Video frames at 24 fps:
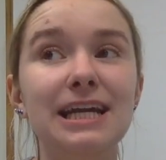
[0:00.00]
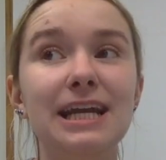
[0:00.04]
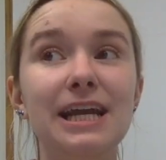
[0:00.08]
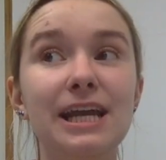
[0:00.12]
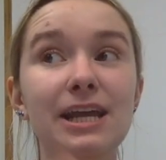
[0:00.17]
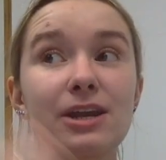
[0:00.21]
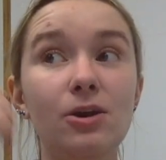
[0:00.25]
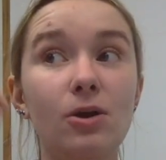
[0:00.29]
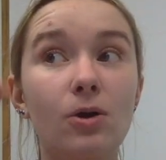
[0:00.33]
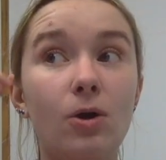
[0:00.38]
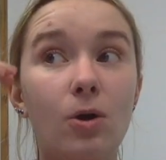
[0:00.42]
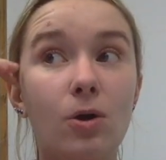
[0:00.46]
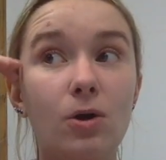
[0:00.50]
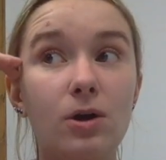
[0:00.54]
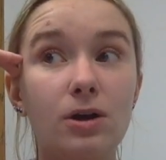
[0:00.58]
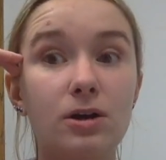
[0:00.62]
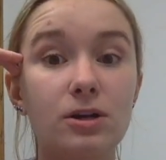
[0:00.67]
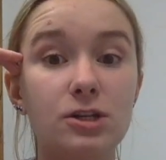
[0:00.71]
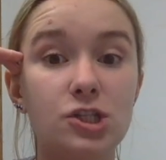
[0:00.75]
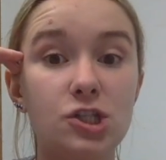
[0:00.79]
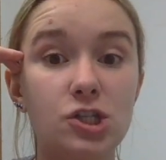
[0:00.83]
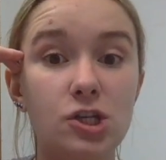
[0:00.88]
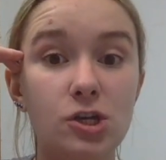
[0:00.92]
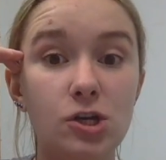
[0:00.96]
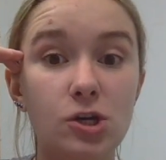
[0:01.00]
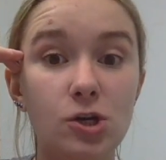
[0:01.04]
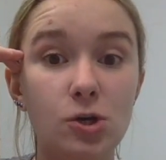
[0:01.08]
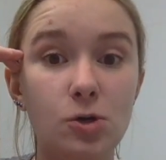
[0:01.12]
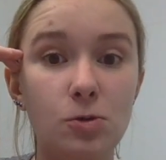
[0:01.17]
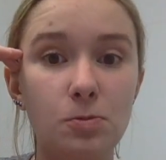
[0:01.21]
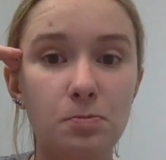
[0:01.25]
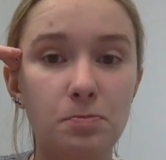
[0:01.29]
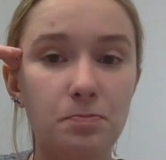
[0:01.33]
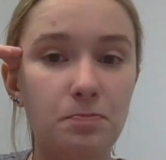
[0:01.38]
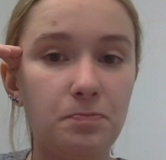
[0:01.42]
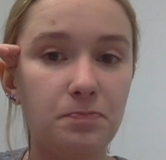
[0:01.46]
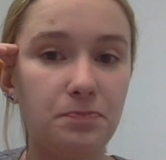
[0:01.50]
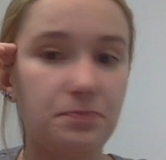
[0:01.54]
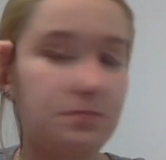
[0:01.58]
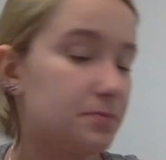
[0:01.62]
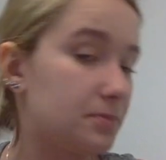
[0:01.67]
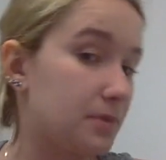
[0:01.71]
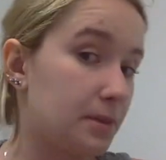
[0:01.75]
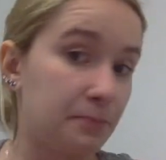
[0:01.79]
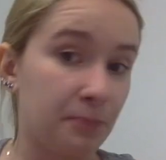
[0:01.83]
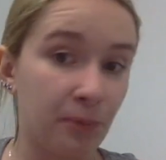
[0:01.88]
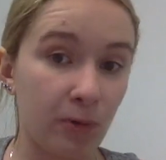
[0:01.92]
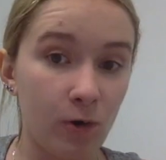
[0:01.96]
in order to
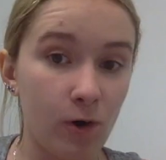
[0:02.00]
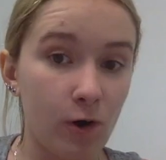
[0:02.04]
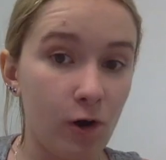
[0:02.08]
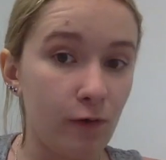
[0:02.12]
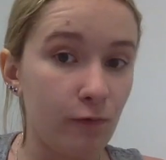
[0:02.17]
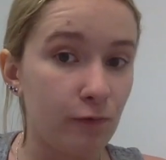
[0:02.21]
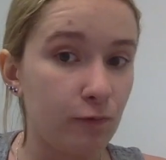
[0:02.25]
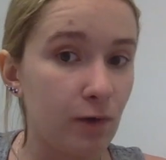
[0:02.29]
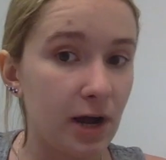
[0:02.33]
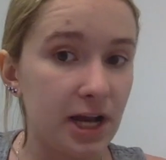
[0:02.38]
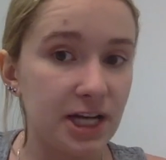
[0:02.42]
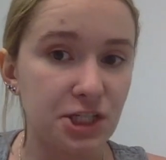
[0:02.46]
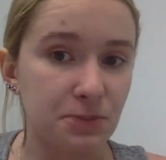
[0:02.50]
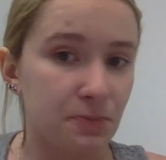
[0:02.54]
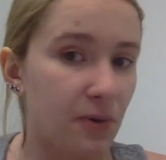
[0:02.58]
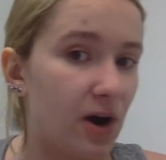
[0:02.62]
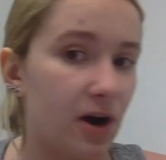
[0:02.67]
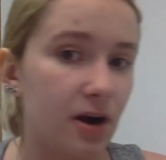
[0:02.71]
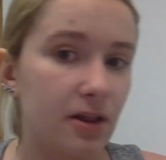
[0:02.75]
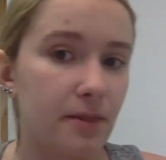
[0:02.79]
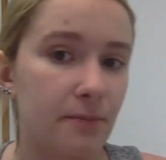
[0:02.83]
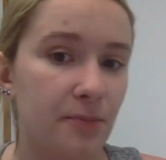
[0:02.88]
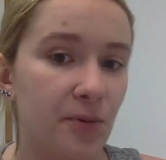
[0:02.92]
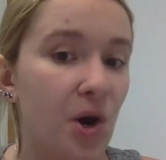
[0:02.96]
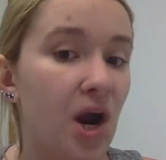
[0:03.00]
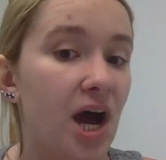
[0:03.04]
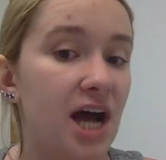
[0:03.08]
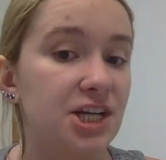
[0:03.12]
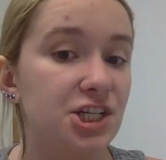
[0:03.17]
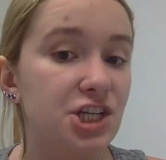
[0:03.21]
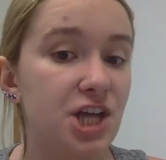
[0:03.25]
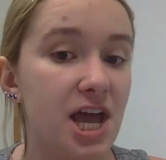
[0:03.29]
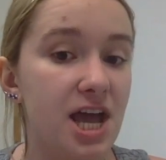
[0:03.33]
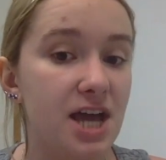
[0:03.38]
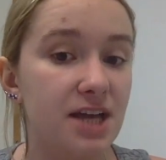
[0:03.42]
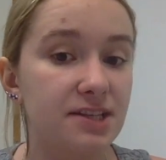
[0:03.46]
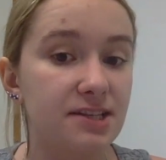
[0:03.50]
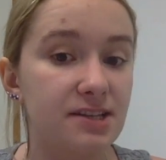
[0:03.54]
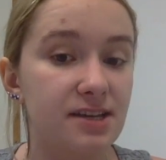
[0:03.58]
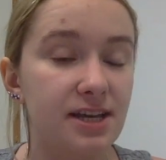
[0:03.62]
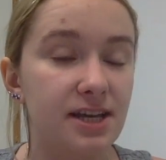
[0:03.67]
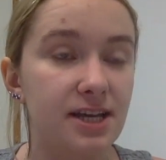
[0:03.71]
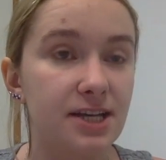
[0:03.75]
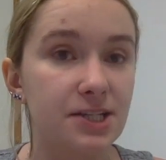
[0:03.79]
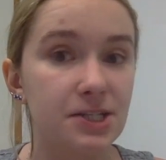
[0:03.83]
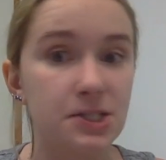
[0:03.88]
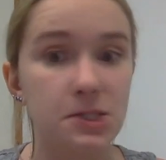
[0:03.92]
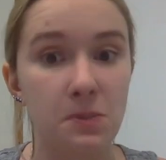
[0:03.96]
prove which part of the project
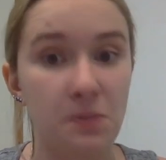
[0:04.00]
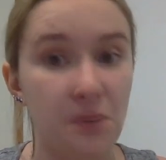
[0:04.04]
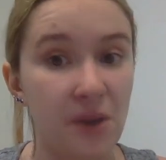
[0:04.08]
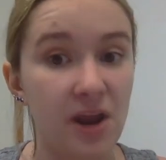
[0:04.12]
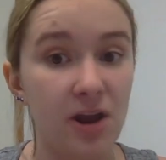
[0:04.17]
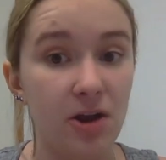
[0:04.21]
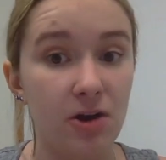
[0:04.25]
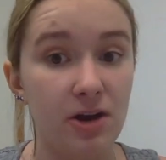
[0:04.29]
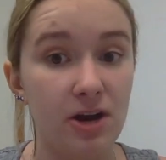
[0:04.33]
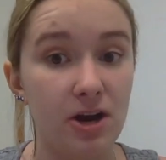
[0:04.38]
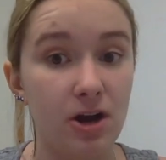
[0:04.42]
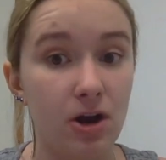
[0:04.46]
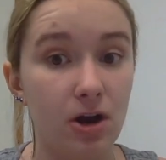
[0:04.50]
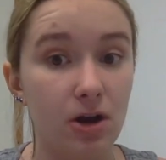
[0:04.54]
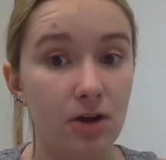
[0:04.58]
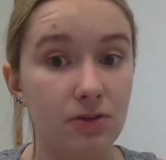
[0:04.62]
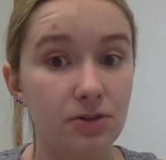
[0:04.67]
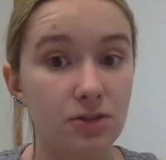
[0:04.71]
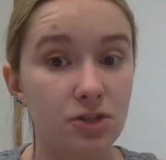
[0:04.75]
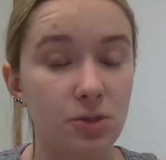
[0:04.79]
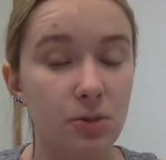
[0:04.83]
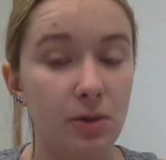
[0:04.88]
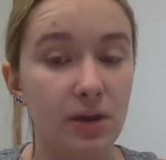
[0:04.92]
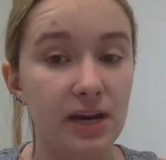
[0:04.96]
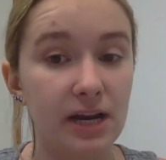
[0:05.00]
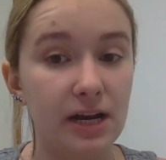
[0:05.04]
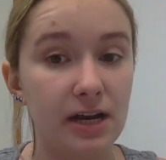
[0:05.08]
is superior to one